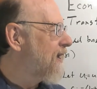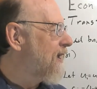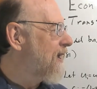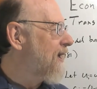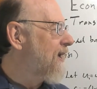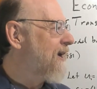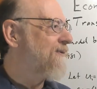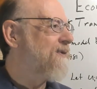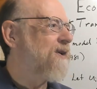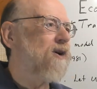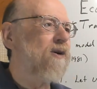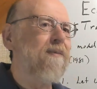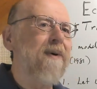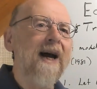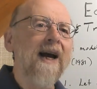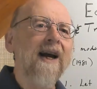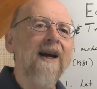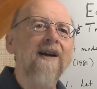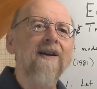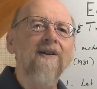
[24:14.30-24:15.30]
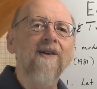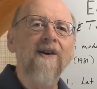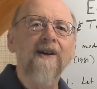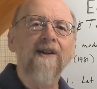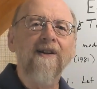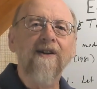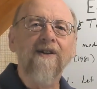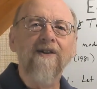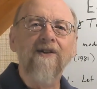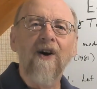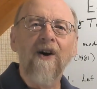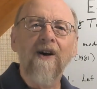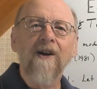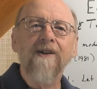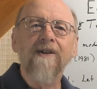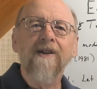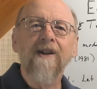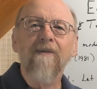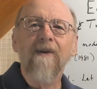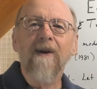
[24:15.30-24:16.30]
If you go back and look at the
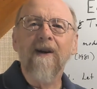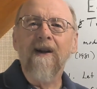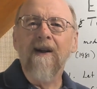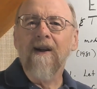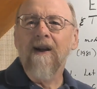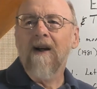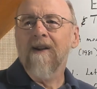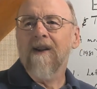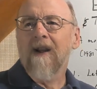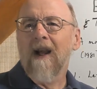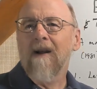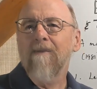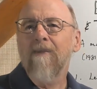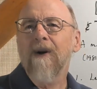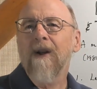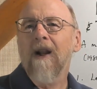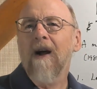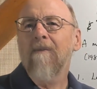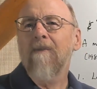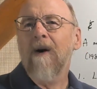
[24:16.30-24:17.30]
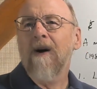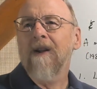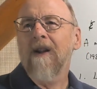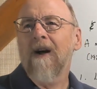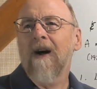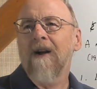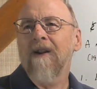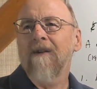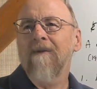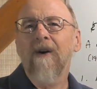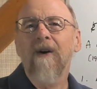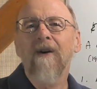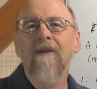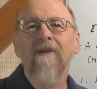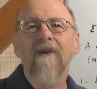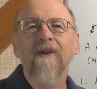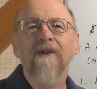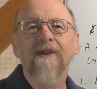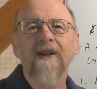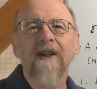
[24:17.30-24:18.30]
charts that I put up on the very
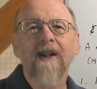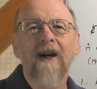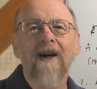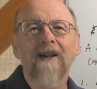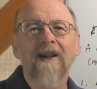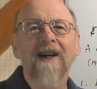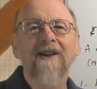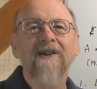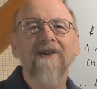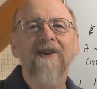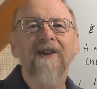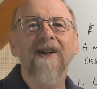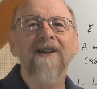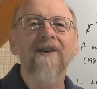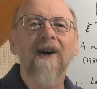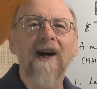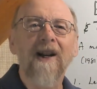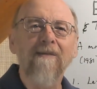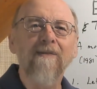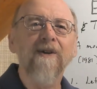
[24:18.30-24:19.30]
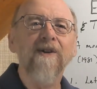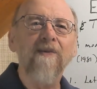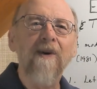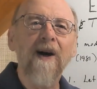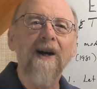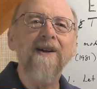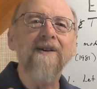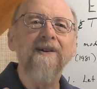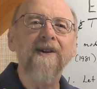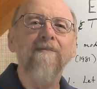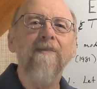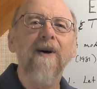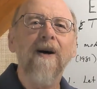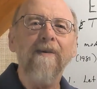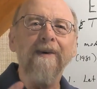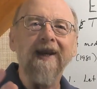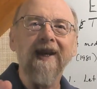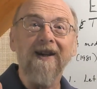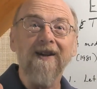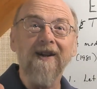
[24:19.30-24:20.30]
first lecture to try to persuade you that
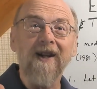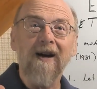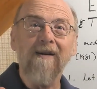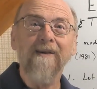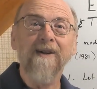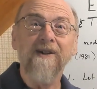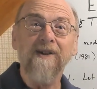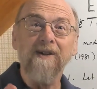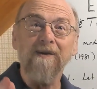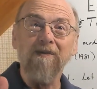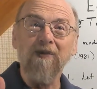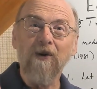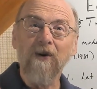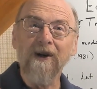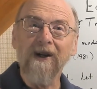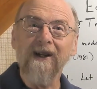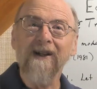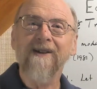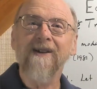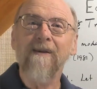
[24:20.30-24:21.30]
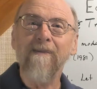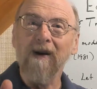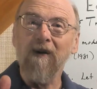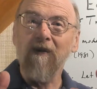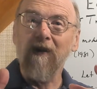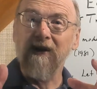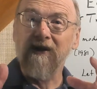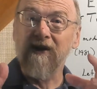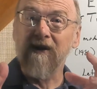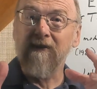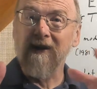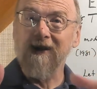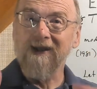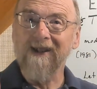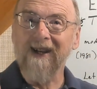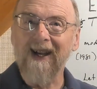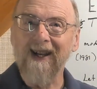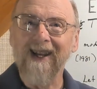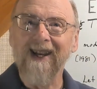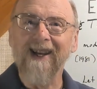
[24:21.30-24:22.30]
public economics is important, something we should be
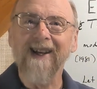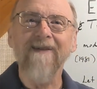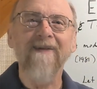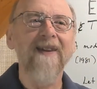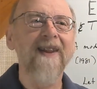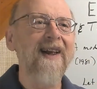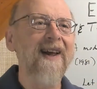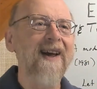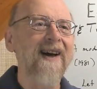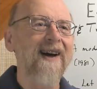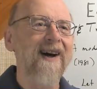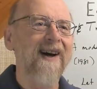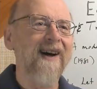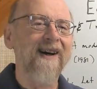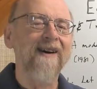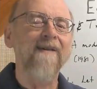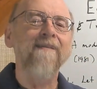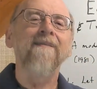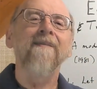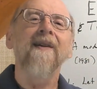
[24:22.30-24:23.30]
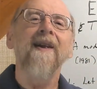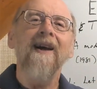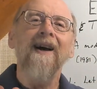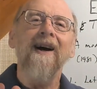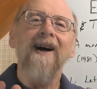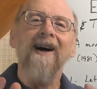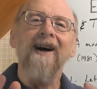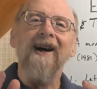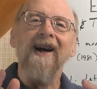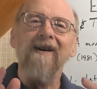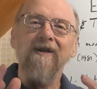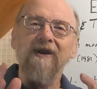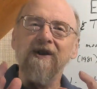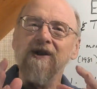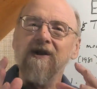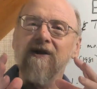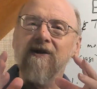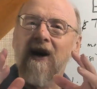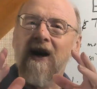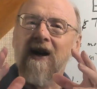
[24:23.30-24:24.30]
studying, and we
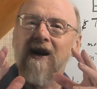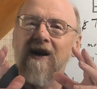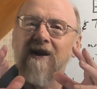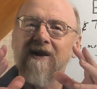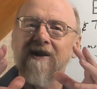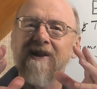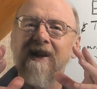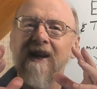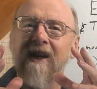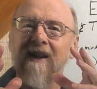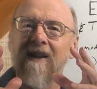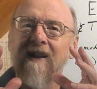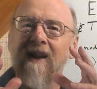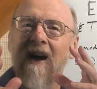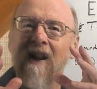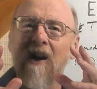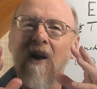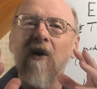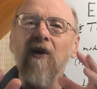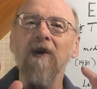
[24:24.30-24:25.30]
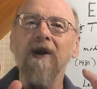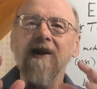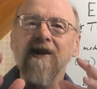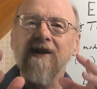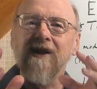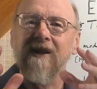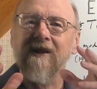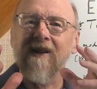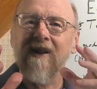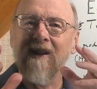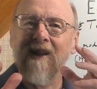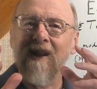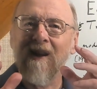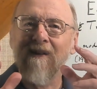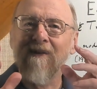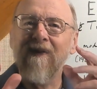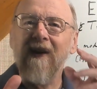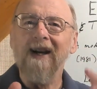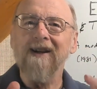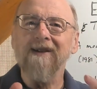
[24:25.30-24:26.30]
should try to understand not only just the
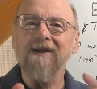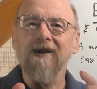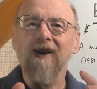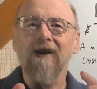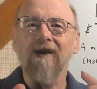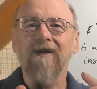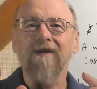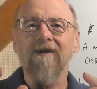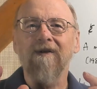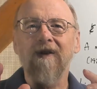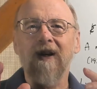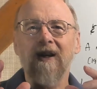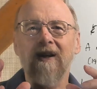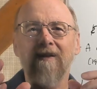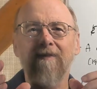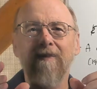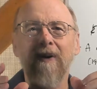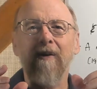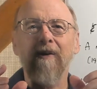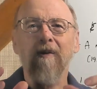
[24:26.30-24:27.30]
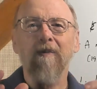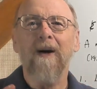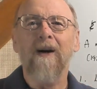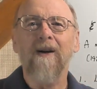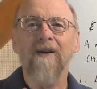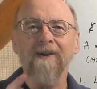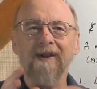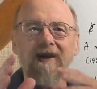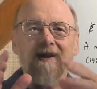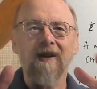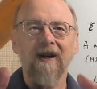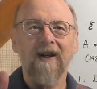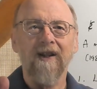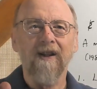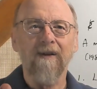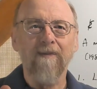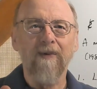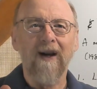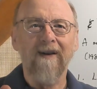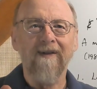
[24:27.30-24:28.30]
effects of public policies on
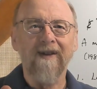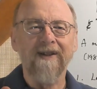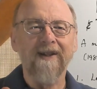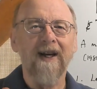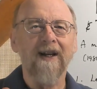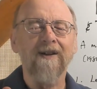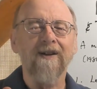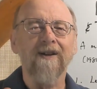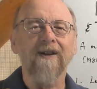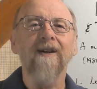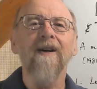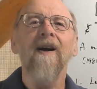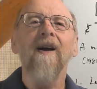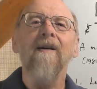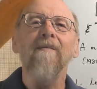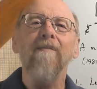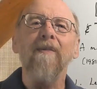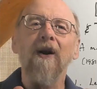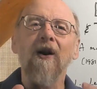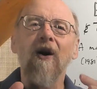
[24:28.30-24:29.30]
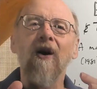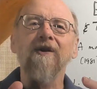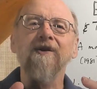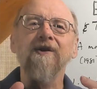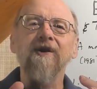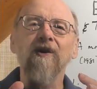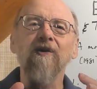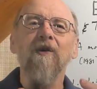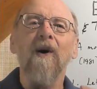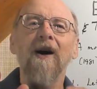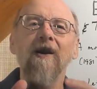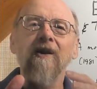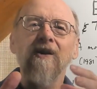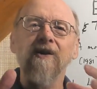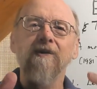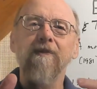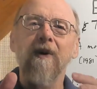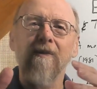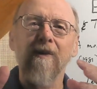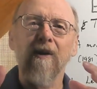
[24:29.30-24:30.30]
the private sector, but also why those
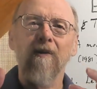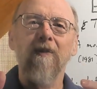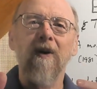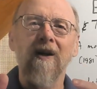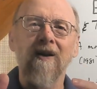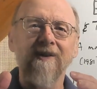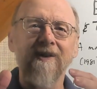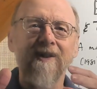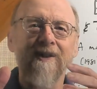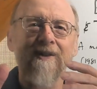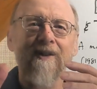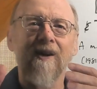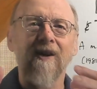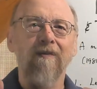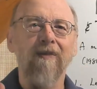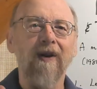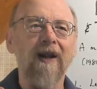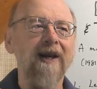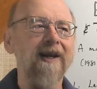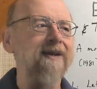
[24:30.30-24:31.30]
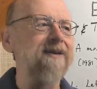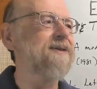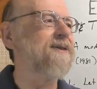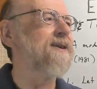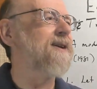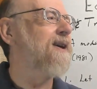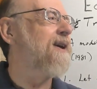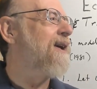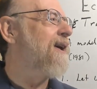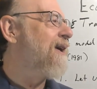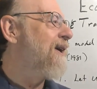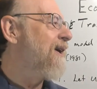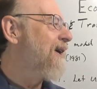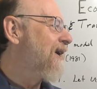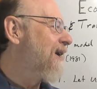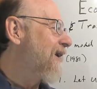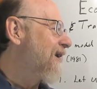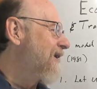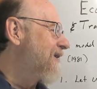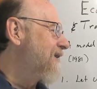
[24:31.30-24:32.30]
public policies are in place.
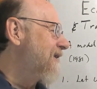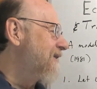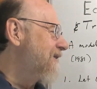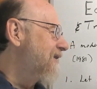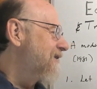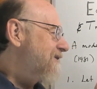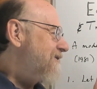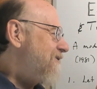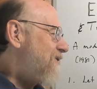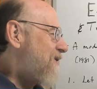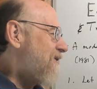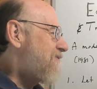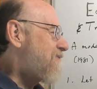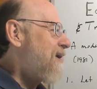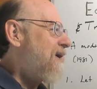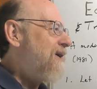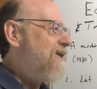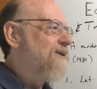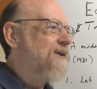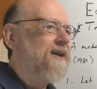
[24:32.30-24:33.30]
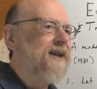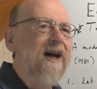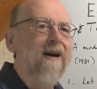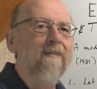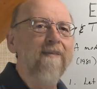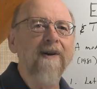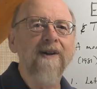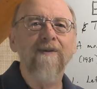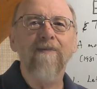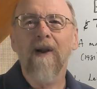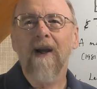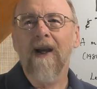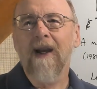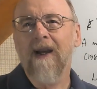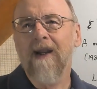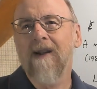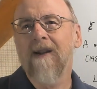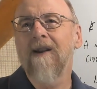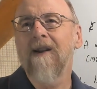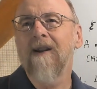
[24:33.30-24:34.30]
That this sort of model can help
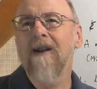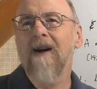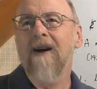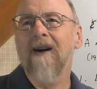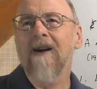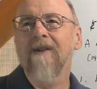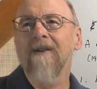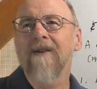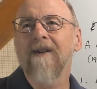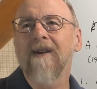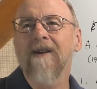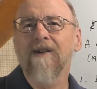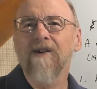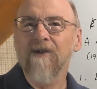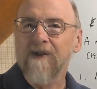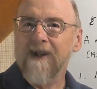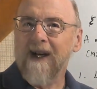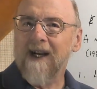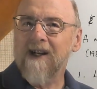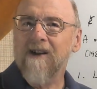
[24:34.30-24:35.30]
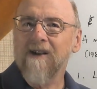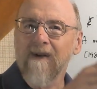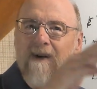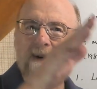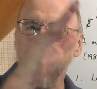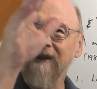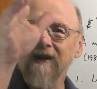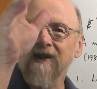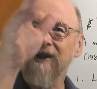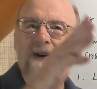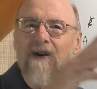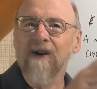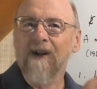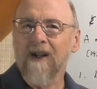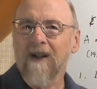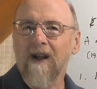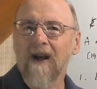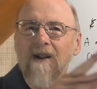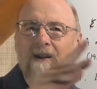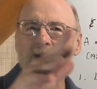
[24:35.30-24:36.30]
explain the trajectory we saw in a
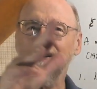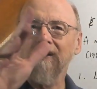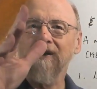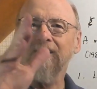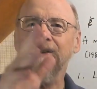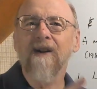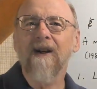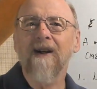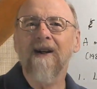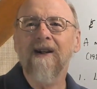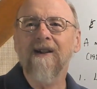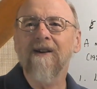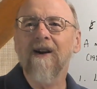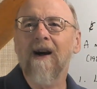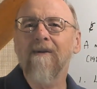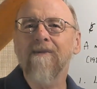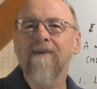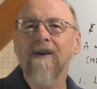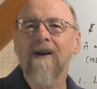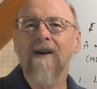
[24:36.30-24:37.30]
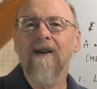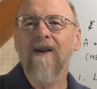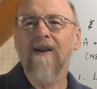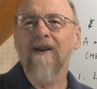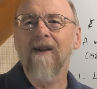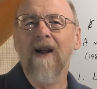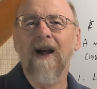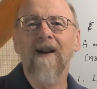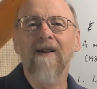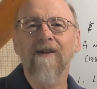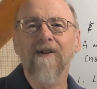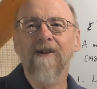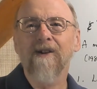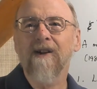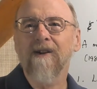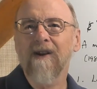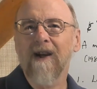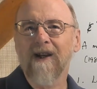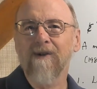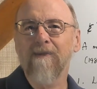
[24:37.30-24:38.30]
lot of those
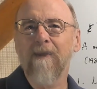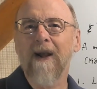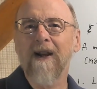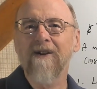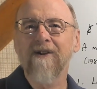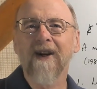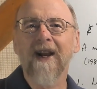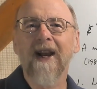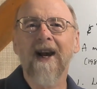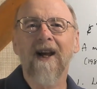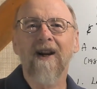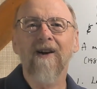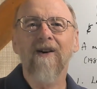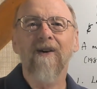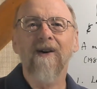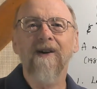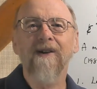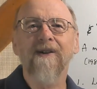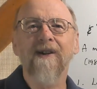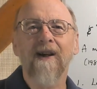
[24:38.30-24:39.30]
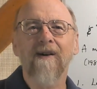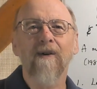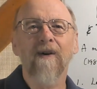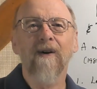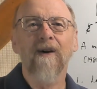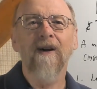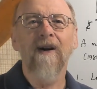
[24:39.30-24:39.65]
expenditure categories that were